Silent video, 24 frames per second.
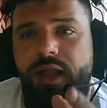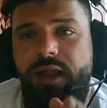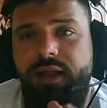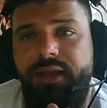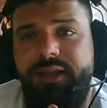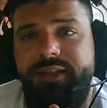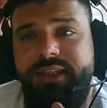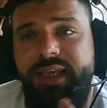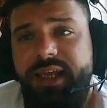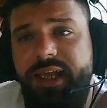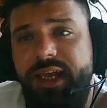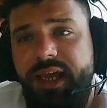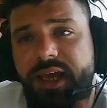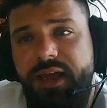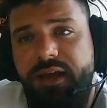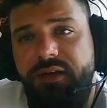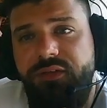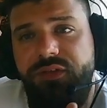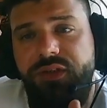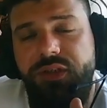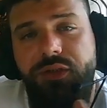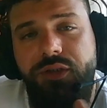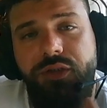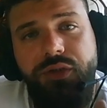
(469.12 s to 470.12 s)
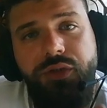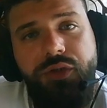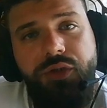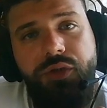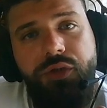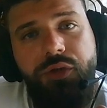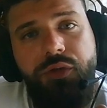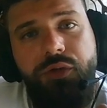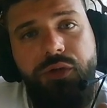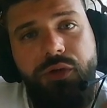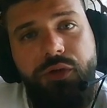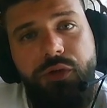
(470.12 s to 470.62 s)
they have the
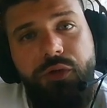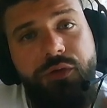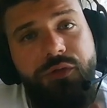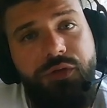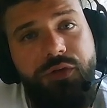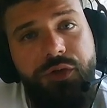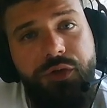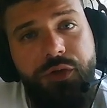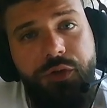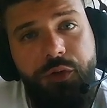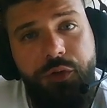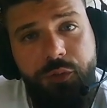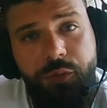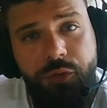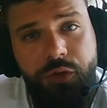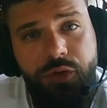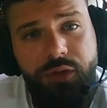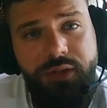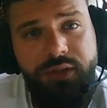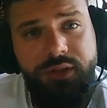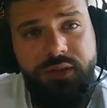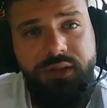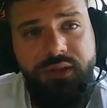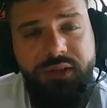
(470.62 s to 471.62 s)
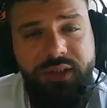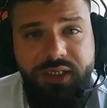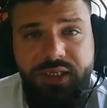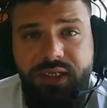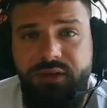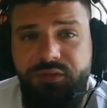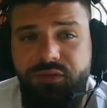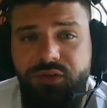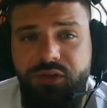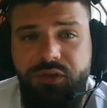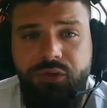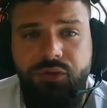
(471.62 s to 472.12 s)
control over your wallet, they have
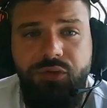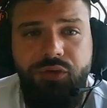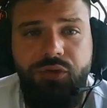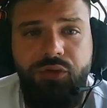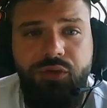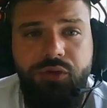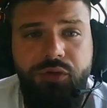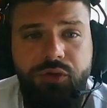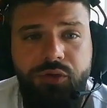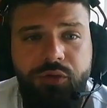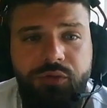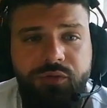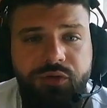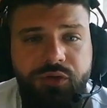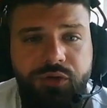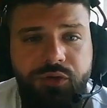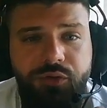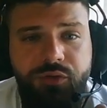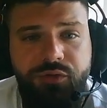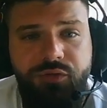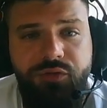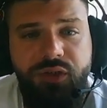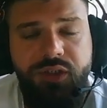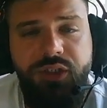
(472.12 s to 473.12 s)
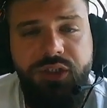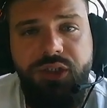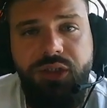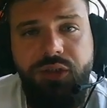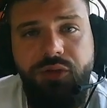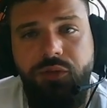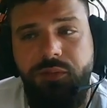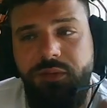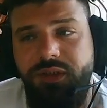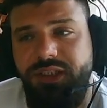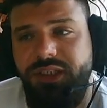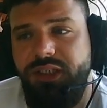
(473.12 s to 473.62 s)
the control over your funds. So
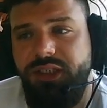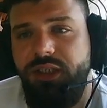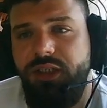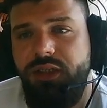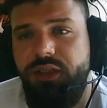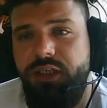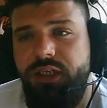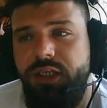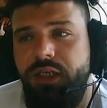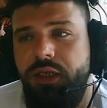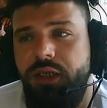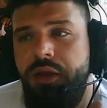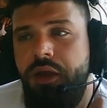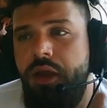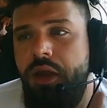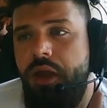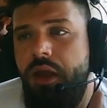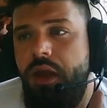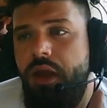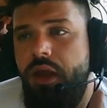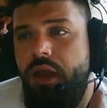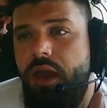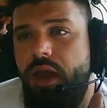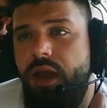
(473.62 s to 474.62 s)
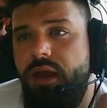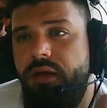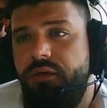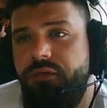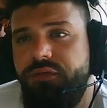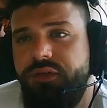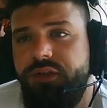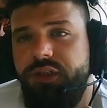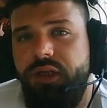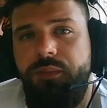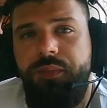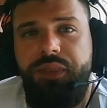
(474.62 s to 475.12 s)
basically, if
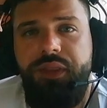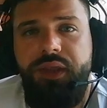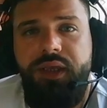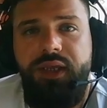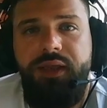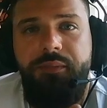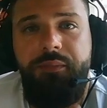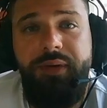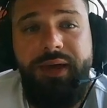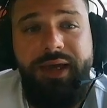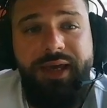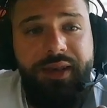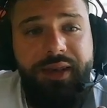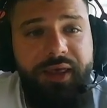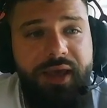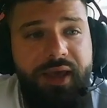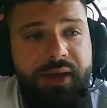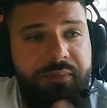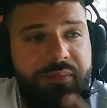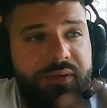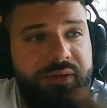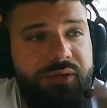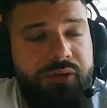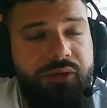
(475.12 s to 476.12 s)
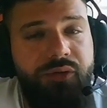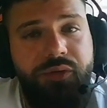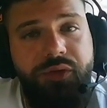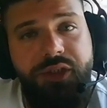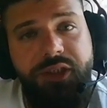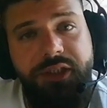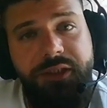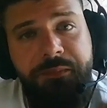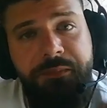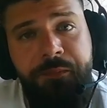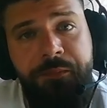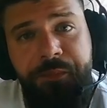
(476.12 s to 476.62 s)
something bad happened to
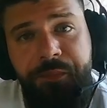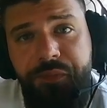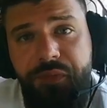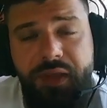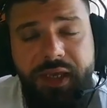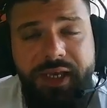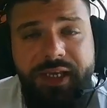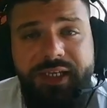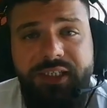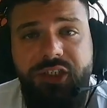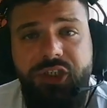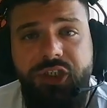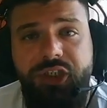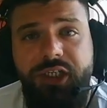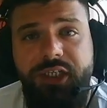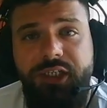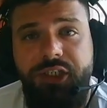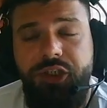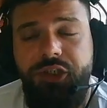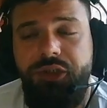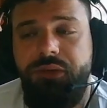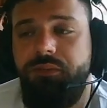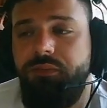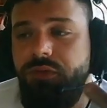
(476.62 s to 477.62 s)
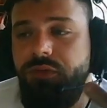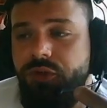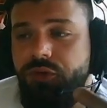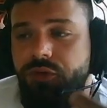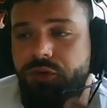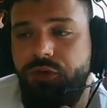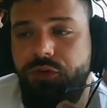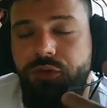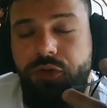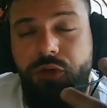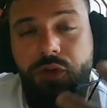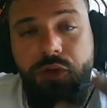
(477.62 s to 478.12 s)
the exchange, you
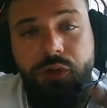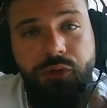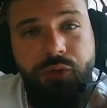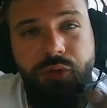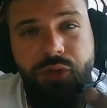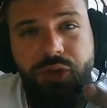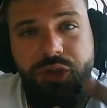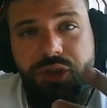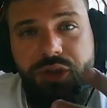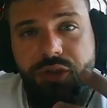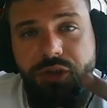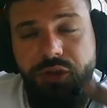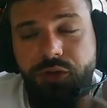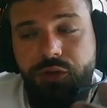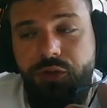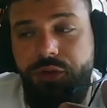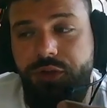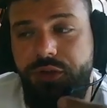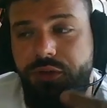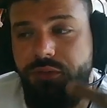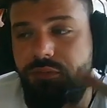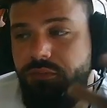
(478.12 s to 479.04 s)
could lose your